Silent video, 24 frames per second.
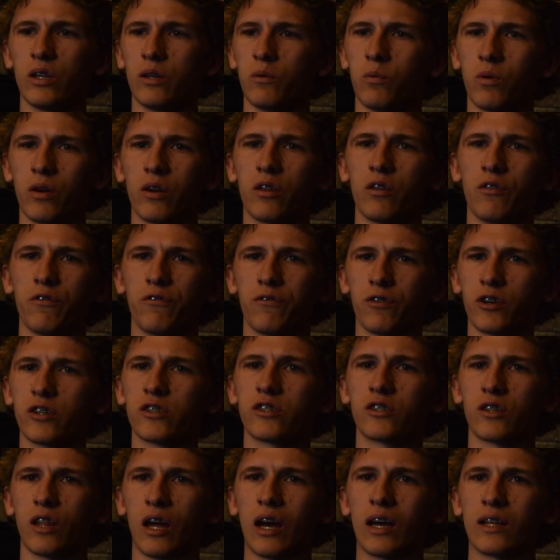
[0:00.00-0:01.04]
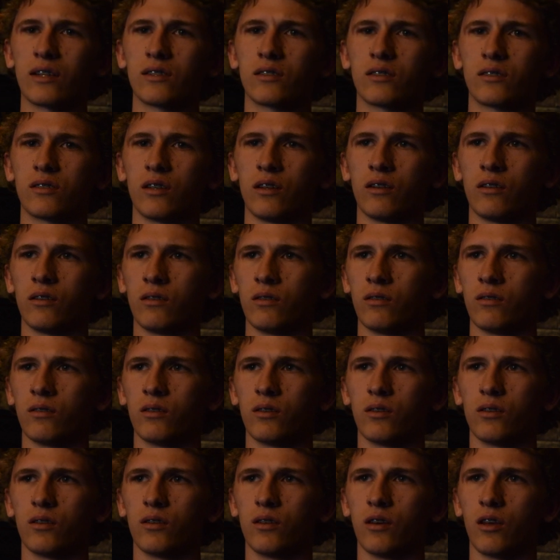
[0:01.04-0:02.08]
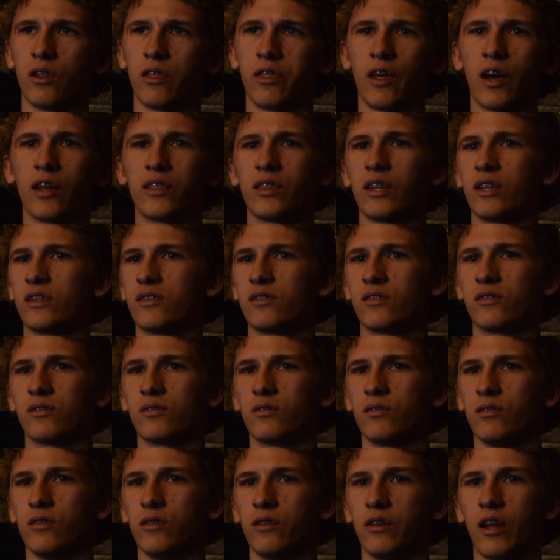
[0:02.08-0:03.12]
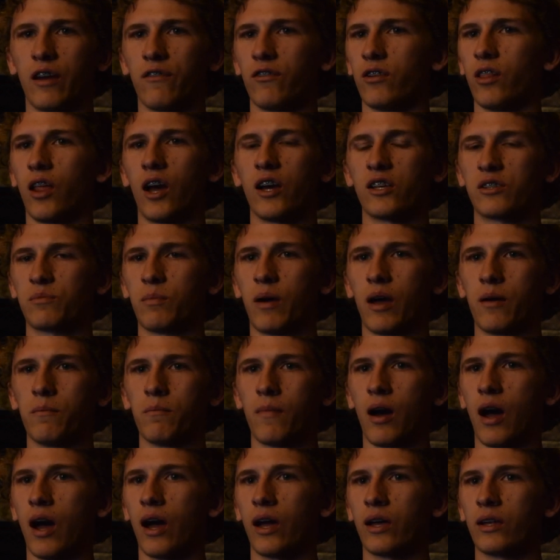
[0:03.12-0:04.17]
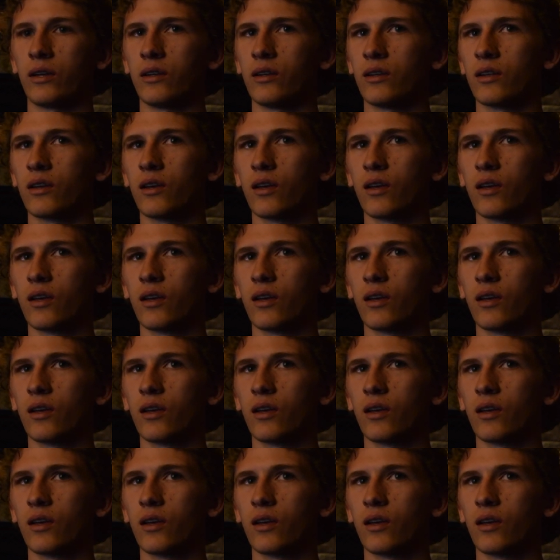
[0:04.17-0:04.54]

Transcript: one of the first thoughts, and a thought that's never lost my mind